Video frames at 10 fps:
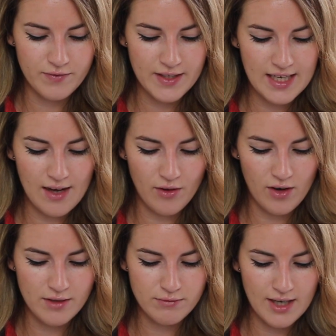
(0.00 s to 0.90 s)
figured out
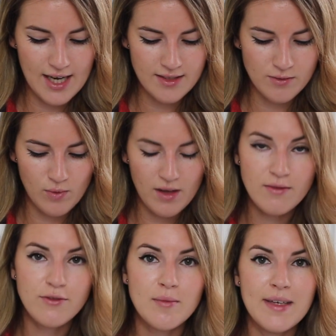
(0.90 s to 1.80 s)
that I'd read
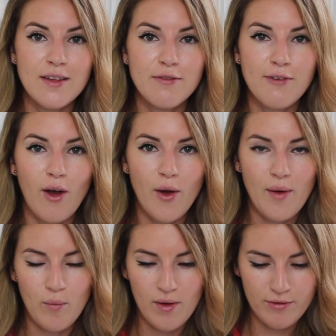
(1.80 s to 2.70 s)
one from In the Frow
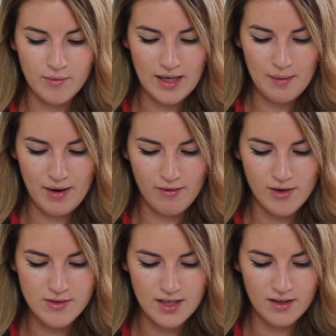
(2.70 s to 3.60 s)
and one from Lily
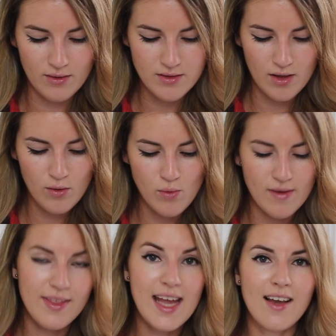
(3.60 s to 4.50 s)
Melrose and I was like,
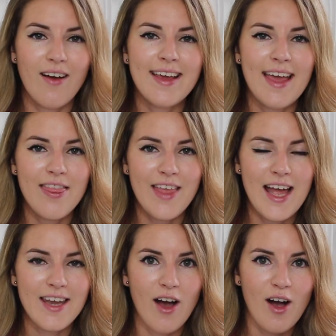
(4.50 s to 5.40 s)
oh, if they like it
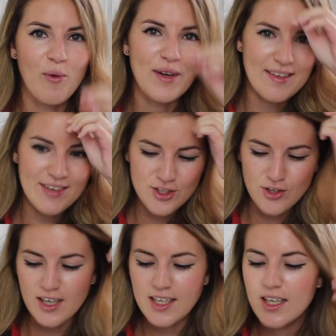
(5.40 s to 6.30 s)
then I want to give it a
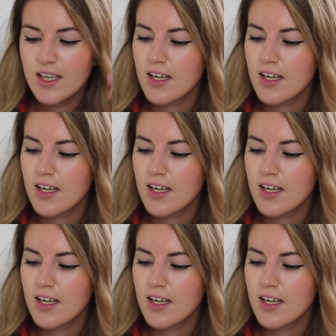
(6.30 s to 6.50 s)
try.